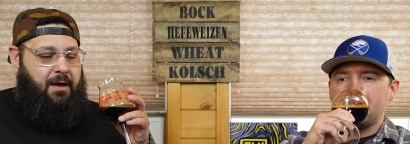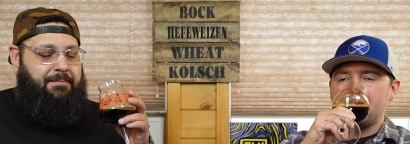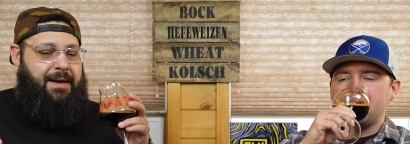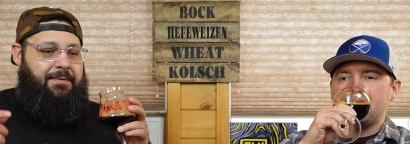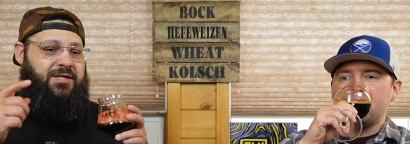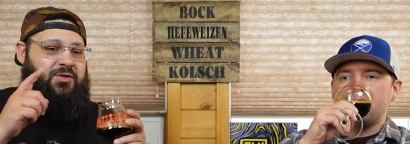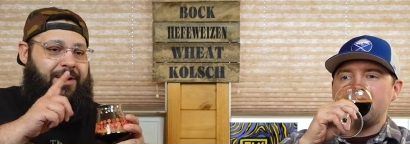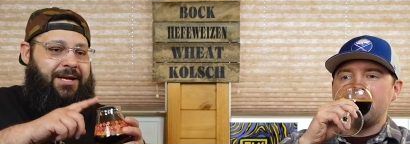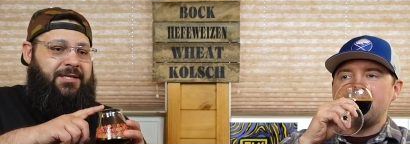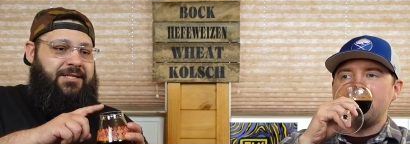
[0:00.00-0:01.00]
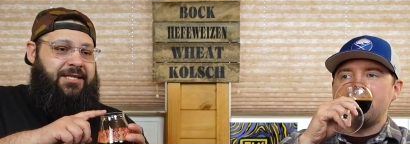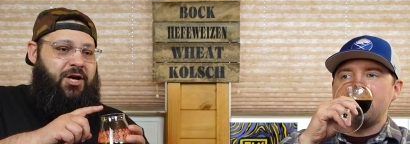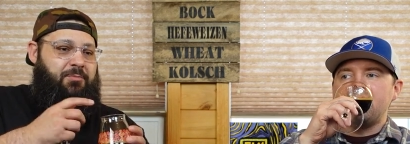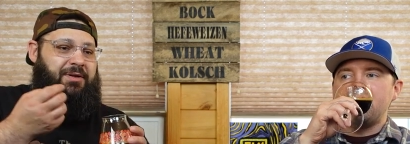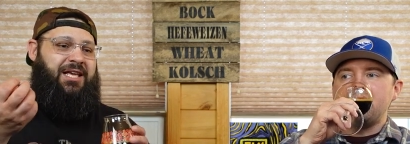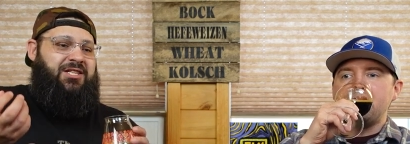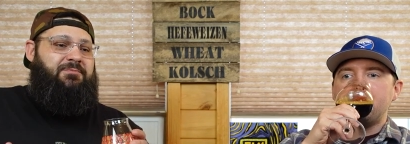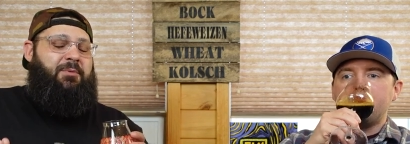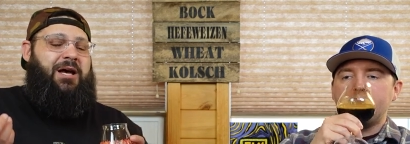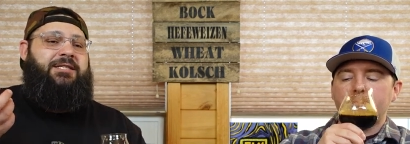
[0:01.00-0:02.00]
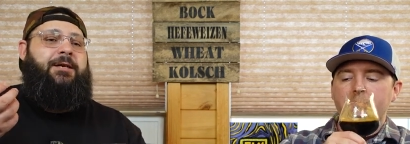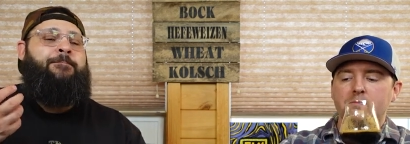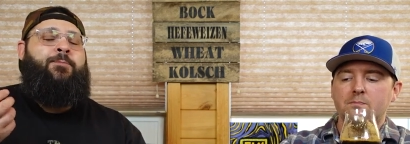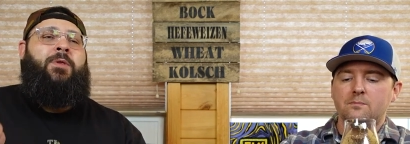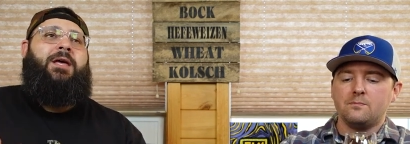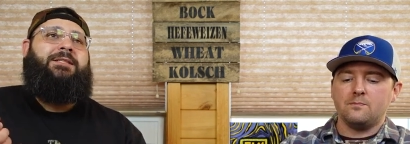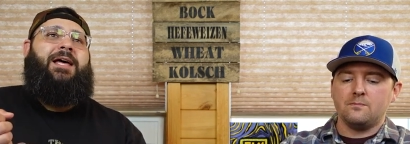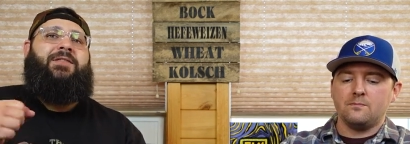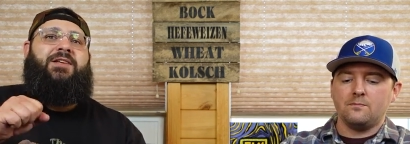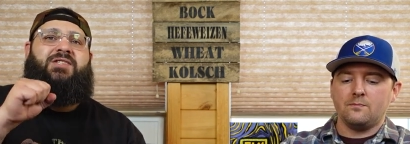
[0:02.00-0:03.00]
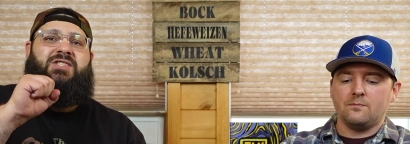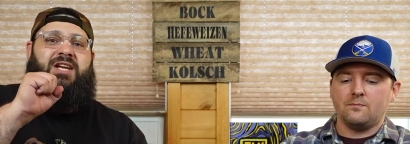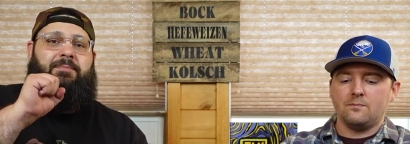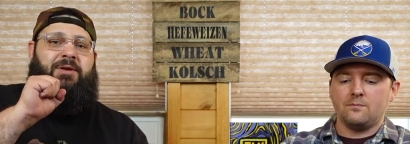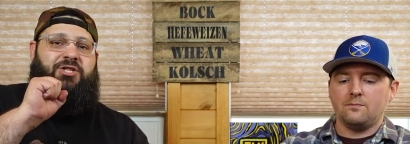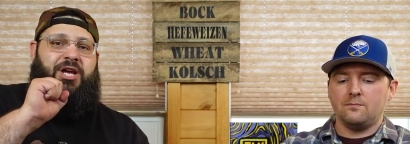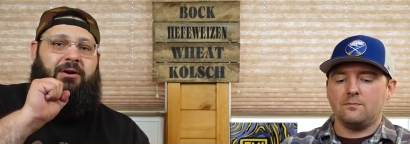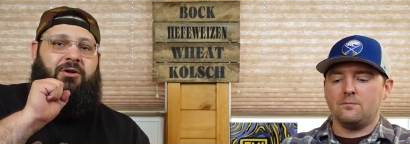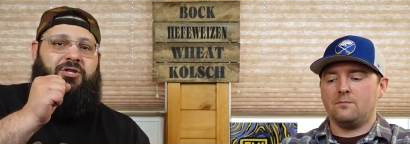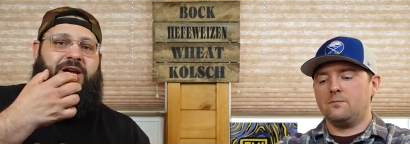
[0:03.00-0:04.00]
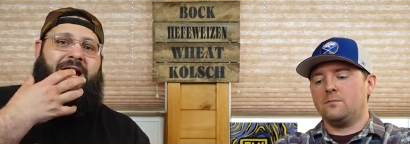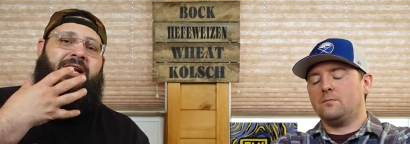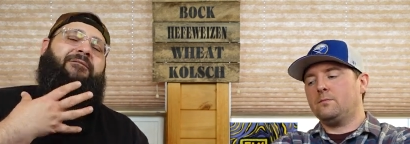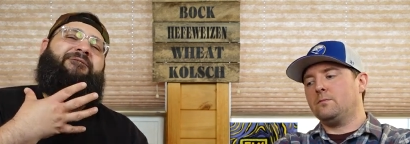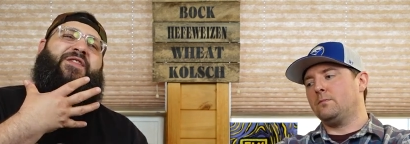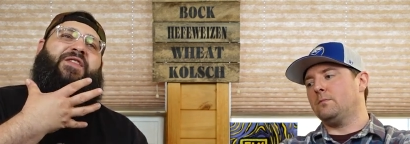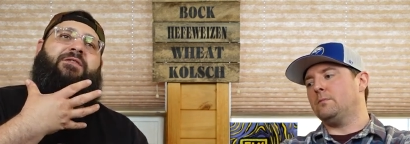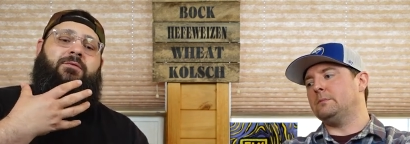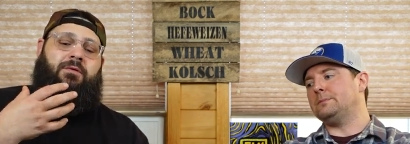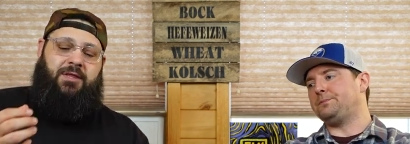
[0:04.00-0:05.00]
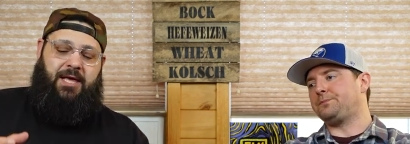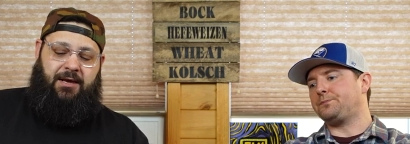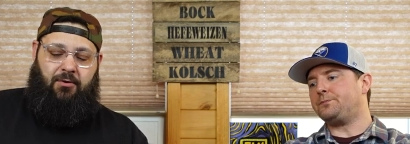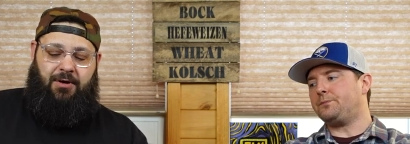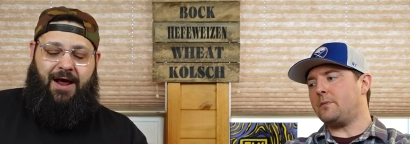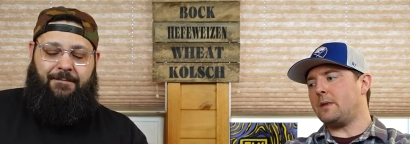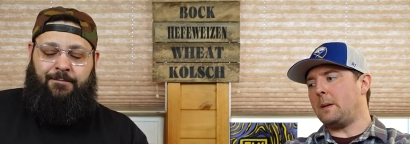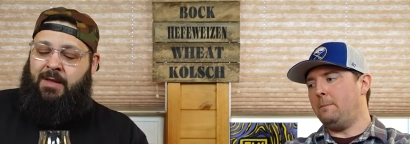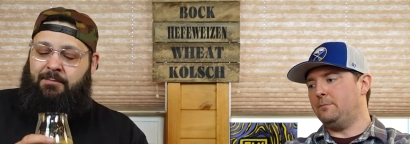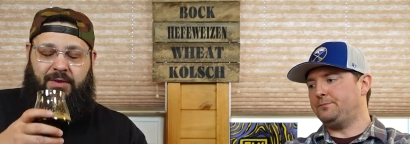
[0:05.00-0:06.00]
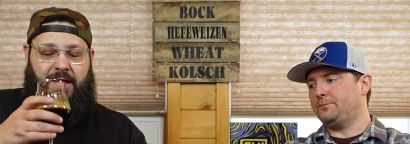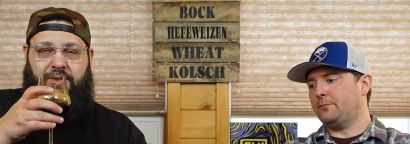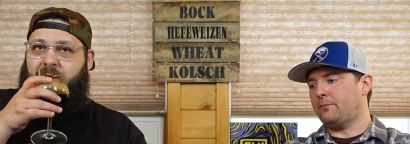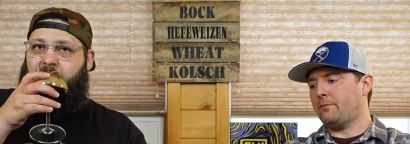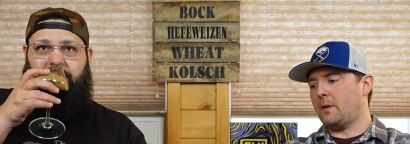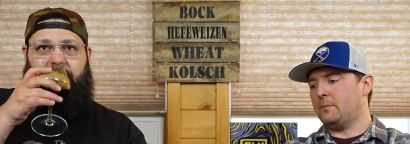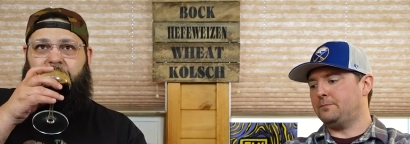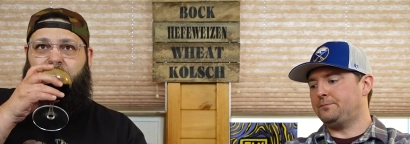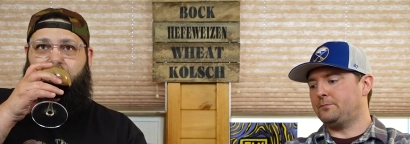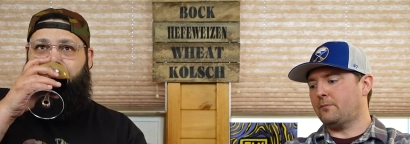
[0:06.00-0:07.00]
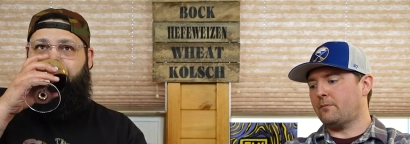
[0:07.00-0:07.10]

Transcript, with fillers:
Speaker 1: Maybe the sweetness is here, but the spice, it's got that cinnamon challenge kind of thing going on. But then you come over here